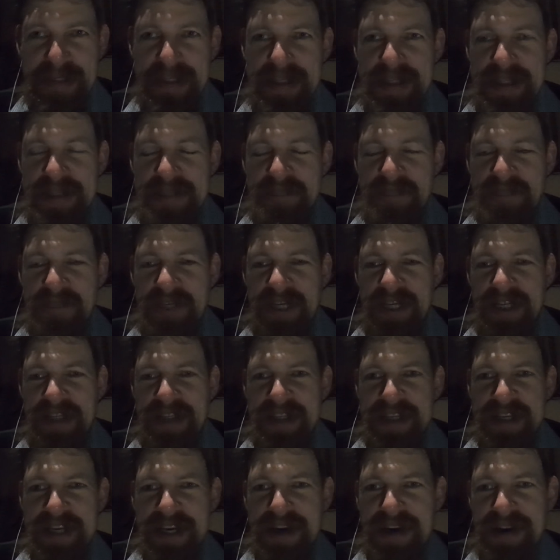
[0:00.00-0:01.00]
bus.
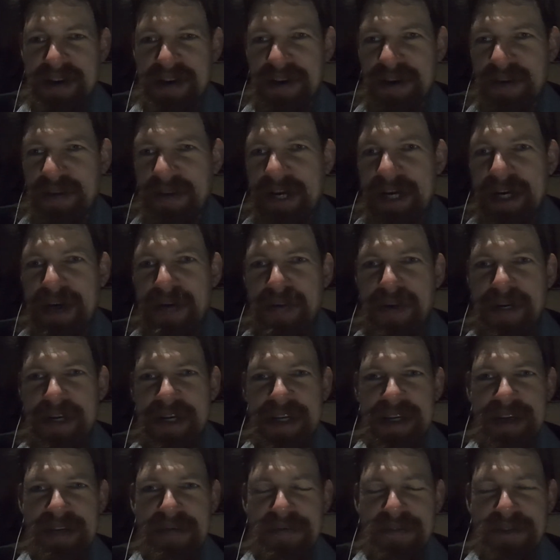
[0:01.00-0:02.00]
And the Karakoram
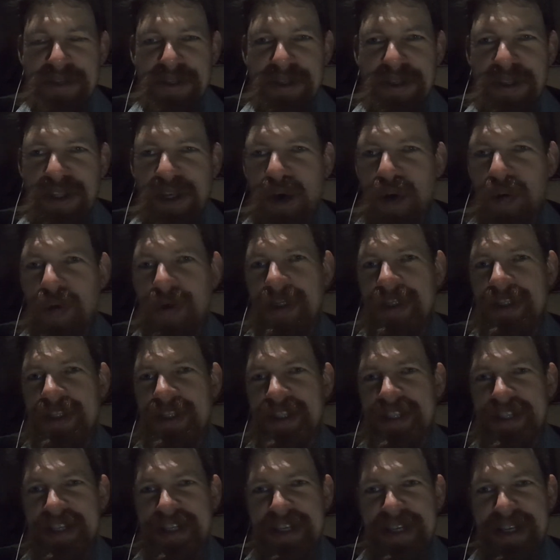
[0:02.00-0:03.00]
highway, if you don't know
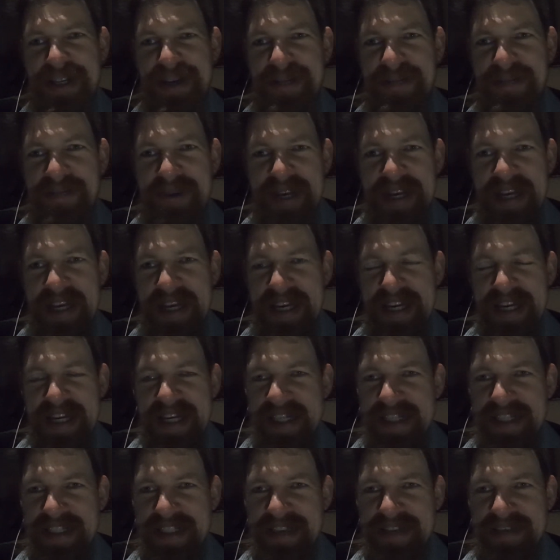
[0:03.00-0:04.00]
it, um,
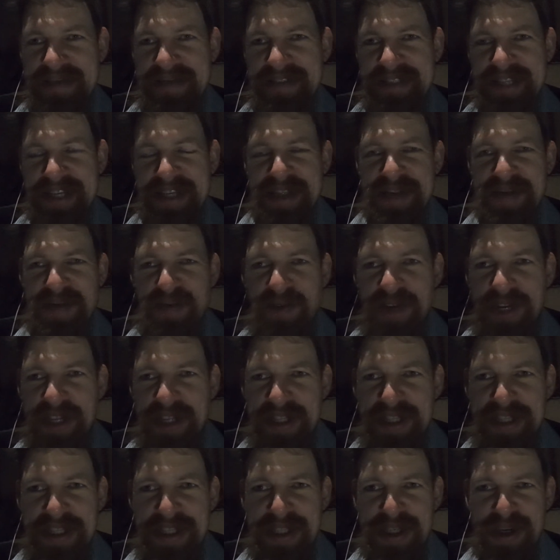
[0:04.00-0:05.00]
it doesn't
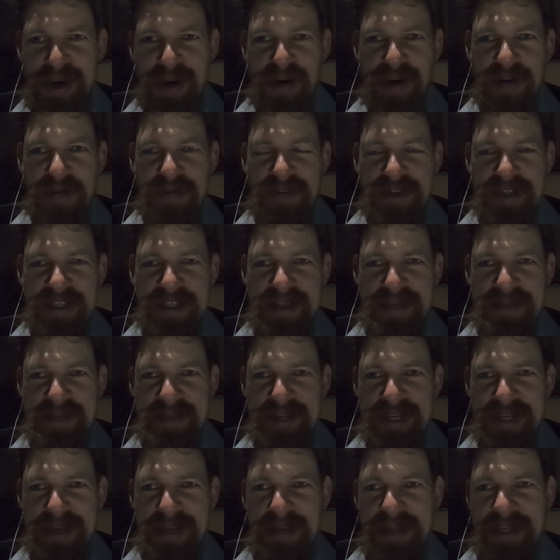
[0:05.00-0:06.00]
really deserve in
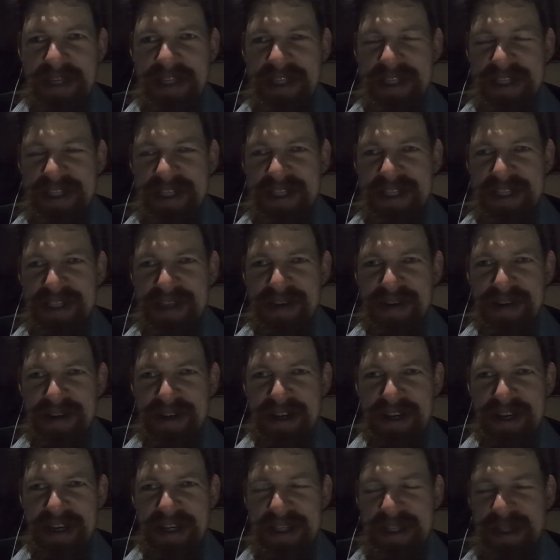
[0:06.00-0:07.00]
many places,
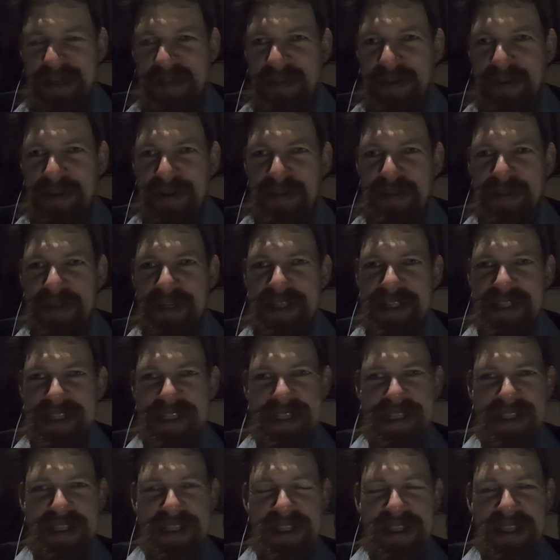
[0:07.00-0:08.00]
or I guess in most
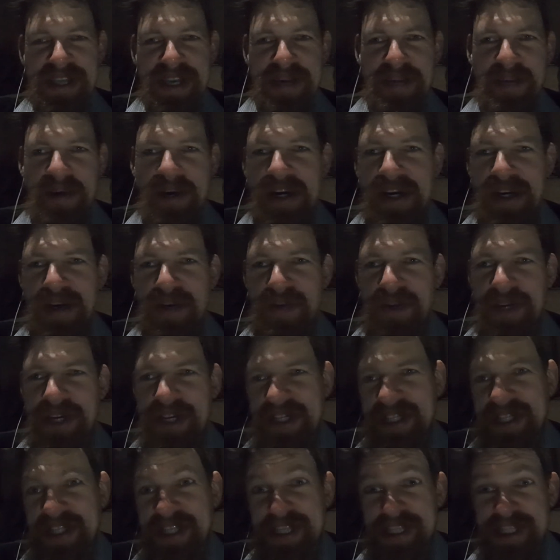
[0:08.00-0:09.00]
places, the name highway,
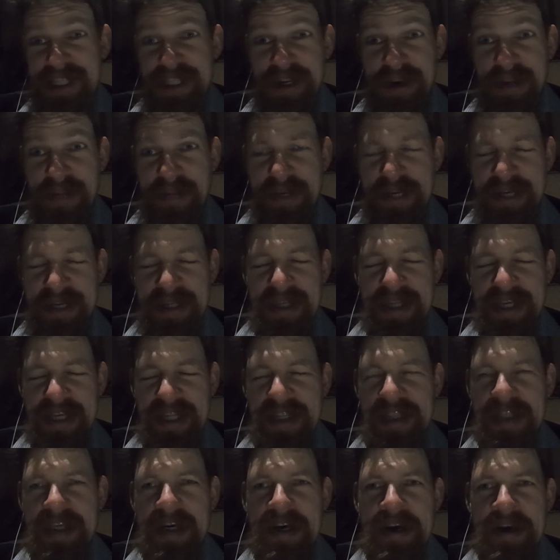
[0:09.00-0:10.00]
at least not back
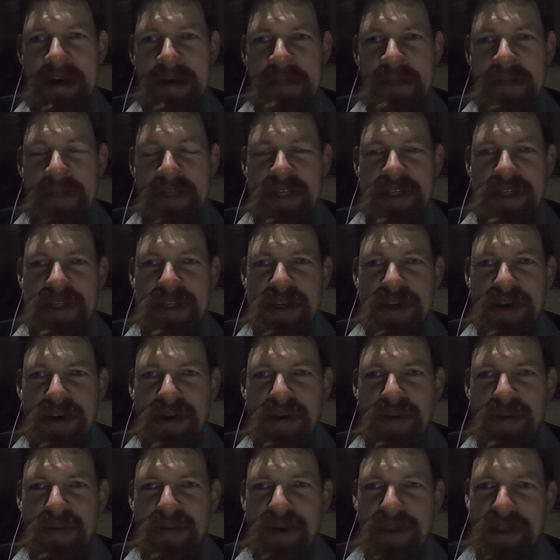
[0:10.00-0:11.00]
then.
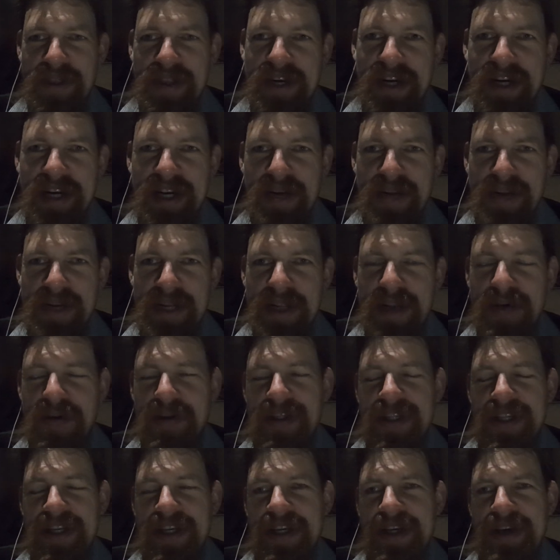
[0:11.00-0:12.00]
So what the highway
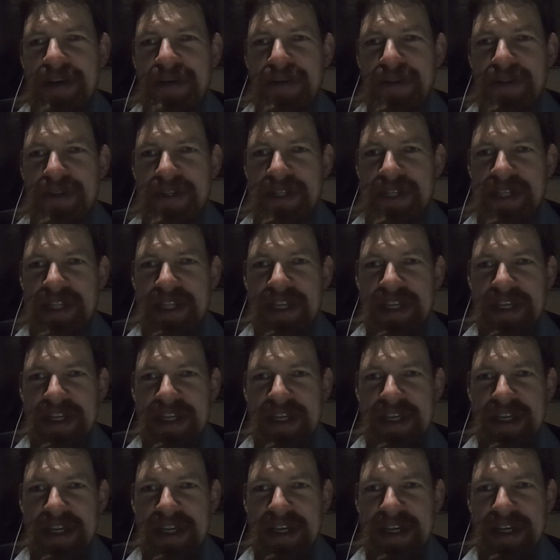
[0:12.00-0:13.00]
looked like was
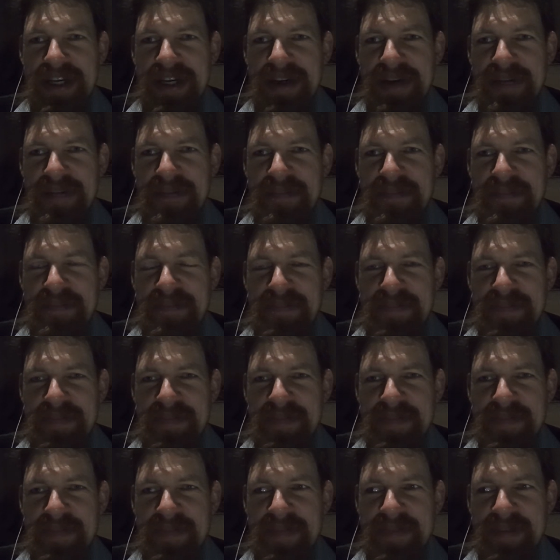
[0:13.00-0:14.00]
like, um,
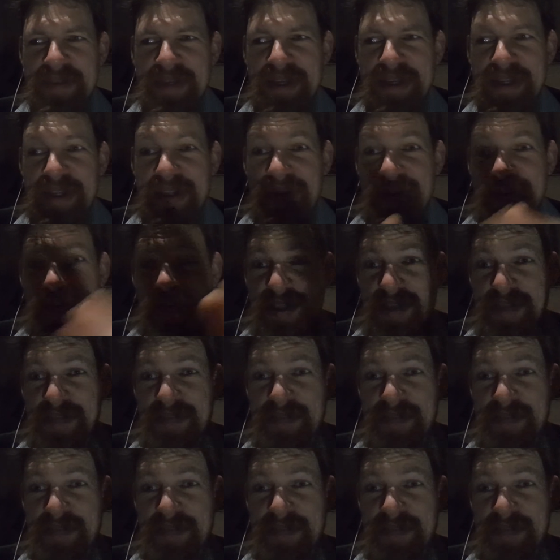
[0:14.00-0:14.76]
you know, just